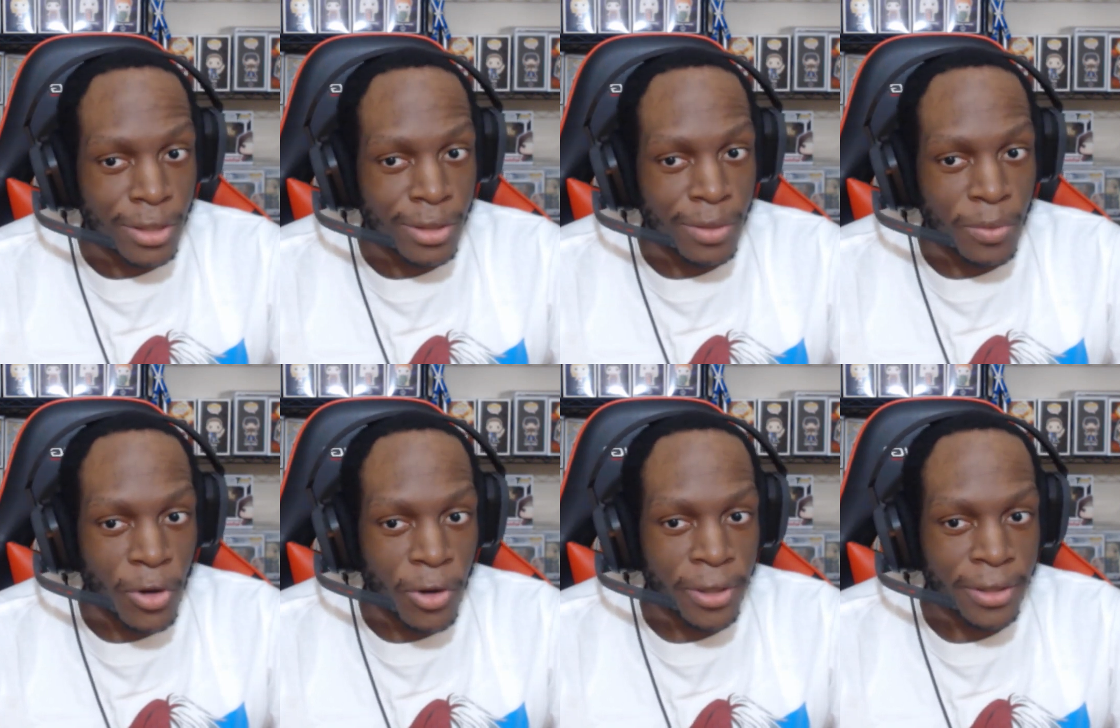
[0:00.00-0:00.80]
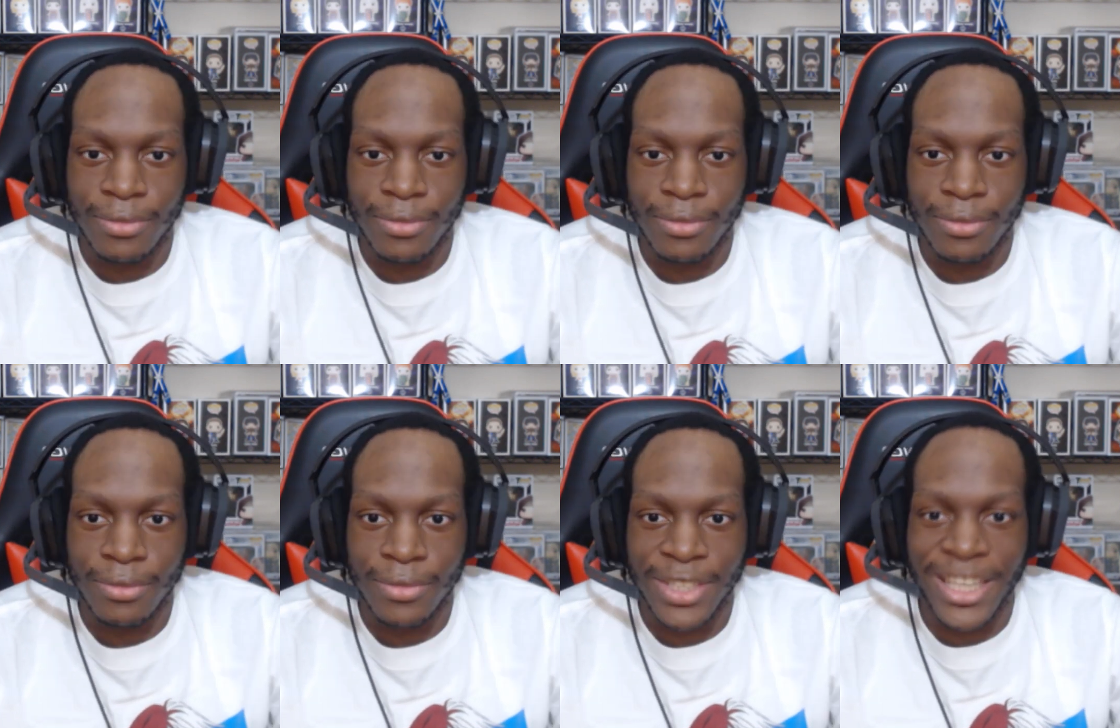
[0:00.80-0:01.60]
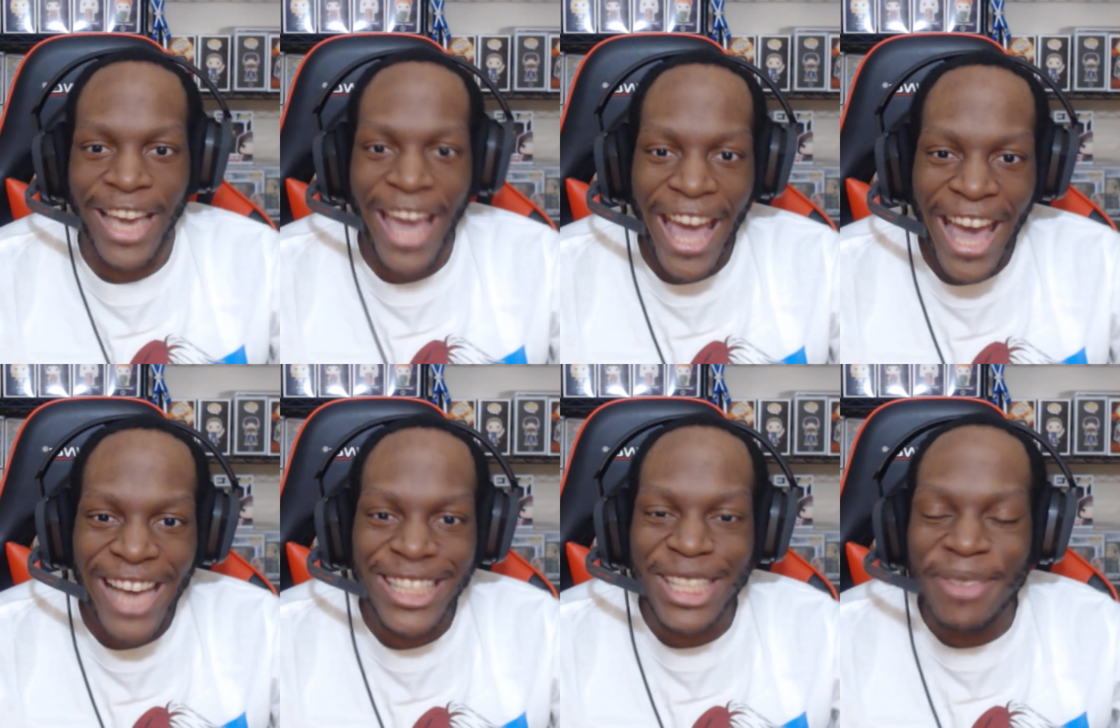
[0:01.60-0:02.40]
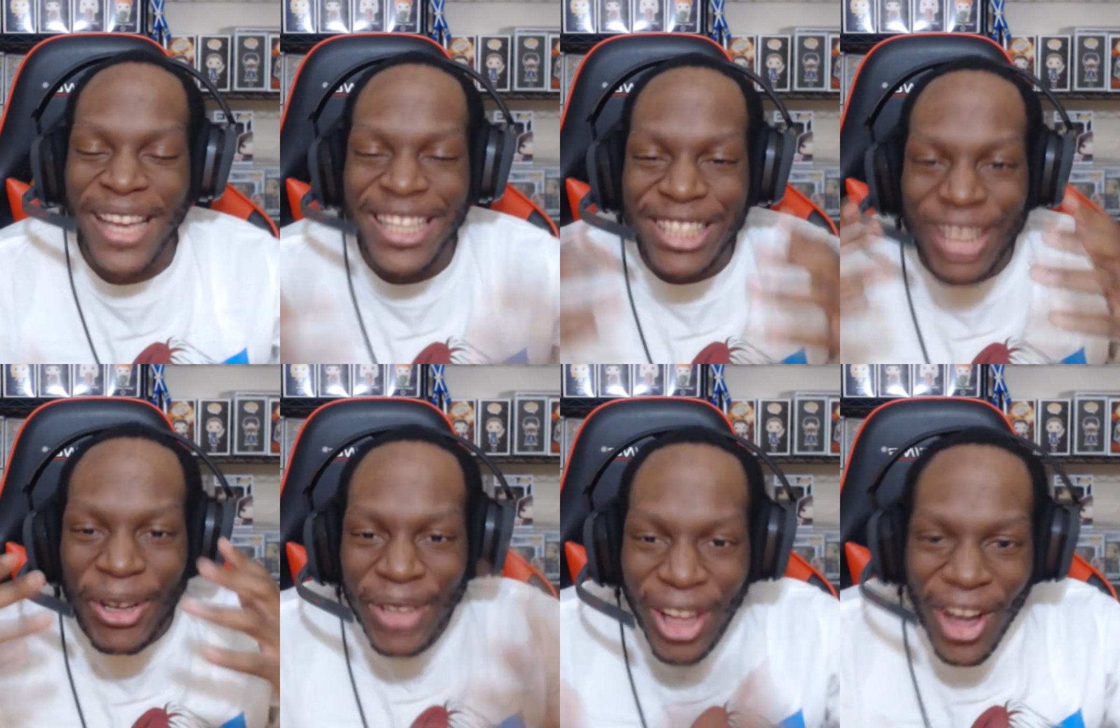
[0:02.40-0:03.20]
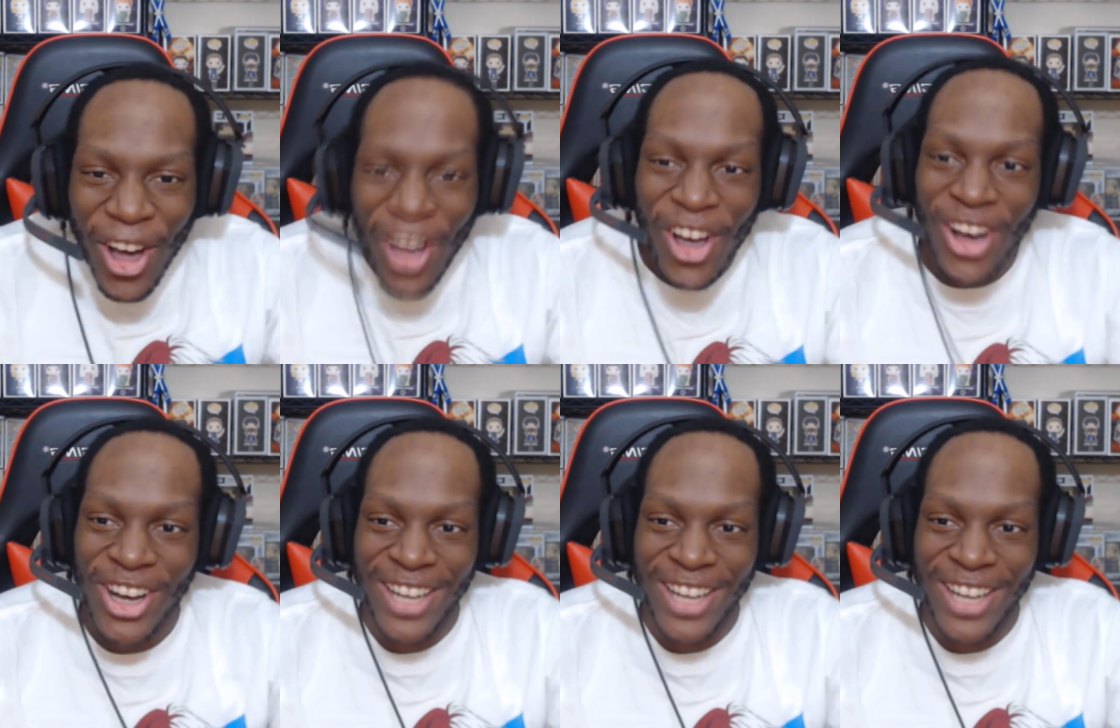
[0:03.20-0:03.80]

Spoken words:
Amora? Cass, it's been so long!